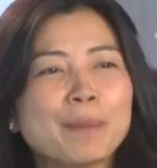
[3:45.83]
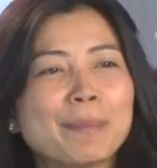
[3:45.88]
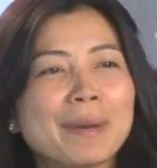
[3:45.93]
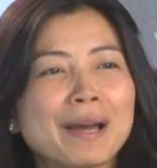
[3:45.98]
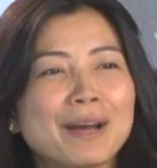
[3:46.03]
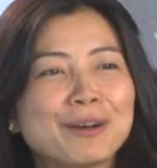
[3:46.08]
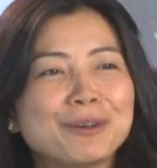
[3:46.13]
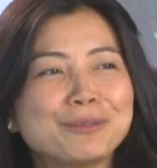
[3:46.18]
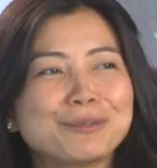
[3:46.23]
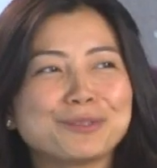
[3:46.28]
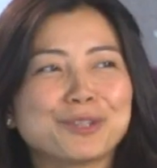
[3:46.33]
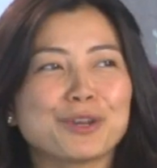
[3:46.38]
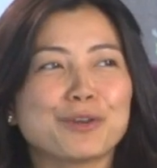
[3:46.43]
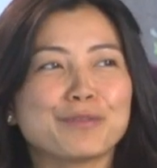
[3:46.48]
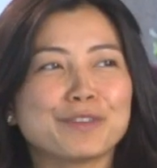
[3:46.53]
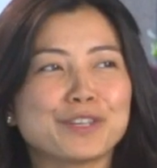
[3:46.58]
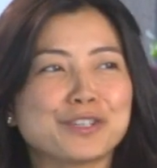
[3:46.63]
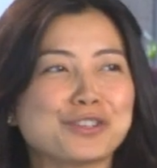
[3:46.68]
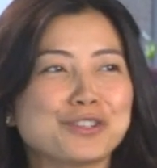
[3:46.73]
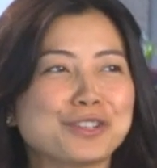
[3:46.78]
about your
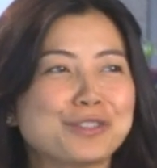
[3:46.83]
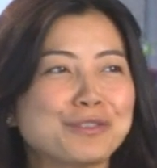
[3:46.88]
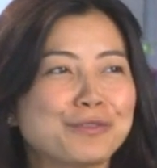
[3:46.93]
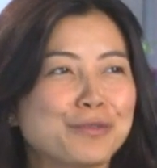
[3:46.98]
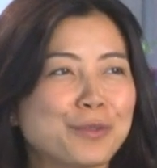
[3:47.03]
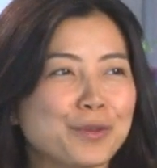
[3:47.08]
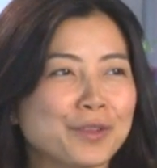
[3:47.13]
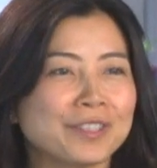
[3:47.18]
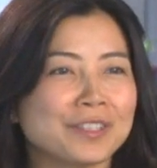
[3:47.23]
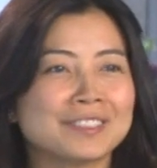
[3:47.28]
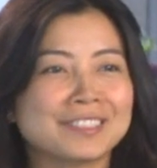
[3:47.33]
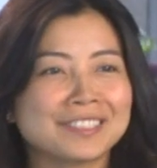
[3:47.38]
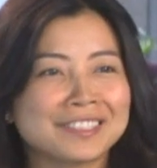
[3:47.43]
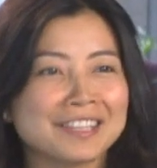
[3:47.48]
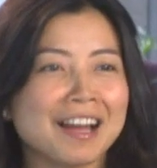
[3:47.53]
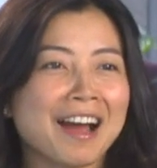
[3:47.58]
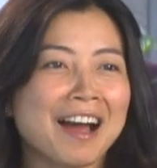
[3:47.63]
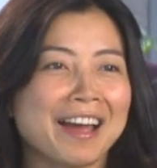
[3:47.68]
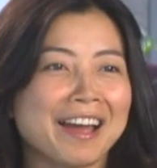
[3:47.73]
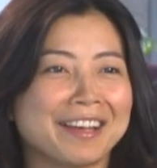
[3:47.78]
vision for the
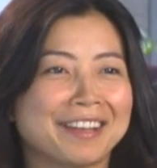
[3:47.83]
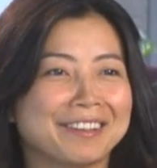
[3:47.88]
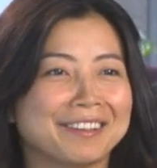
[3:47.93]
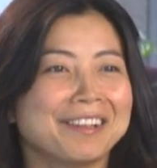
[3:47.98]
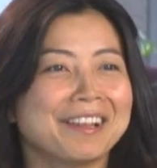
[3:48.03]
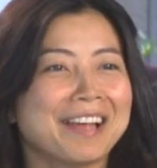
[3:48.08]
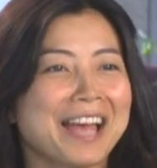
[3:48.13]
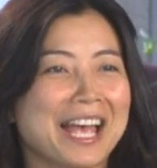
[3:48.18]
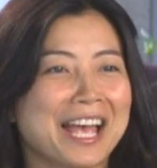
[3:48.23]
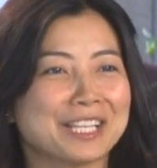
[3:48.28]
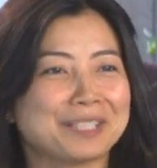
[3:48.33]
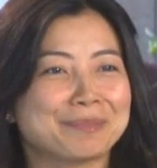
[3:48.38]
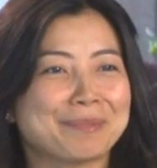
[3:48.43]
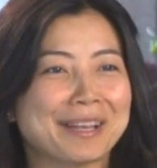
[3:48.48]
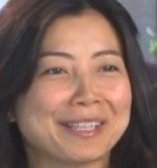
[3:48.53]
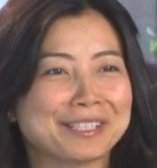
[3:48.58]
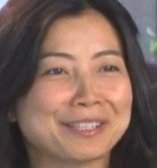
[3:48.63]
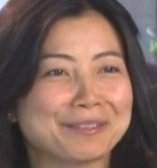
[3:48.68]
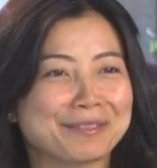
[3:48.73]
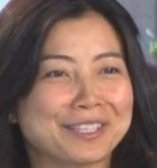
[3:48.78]
style
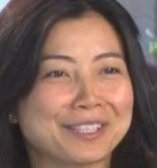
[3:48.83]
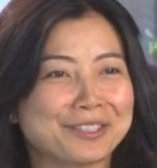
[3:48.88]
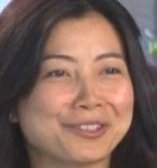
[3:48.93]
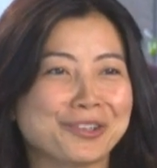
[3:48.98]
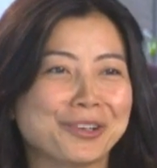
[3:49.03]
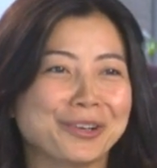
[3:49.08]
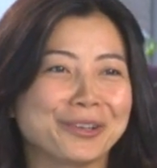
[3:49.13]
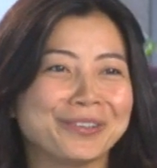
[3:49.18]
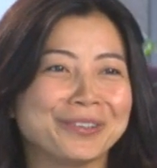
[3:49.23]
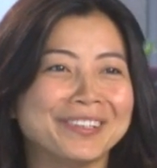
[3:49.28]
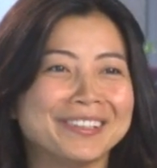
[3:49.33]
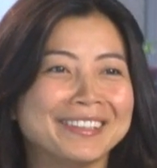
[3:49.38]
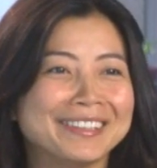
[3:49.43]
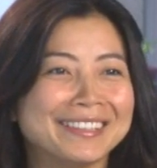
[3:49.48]
aspect of this shoe.